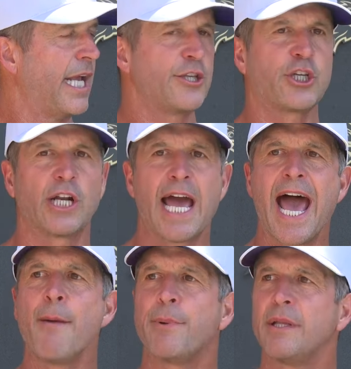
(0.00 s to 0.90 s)
It's going to
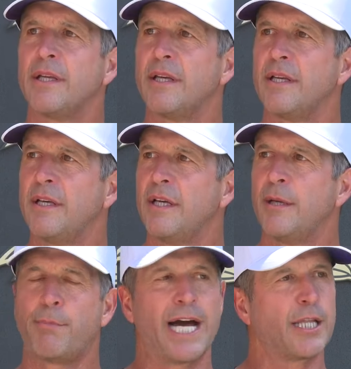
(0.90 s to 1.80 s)
happen
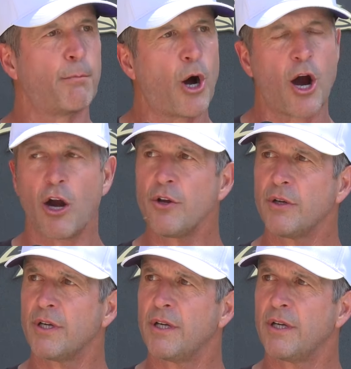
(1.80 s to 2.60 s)
by Lamar,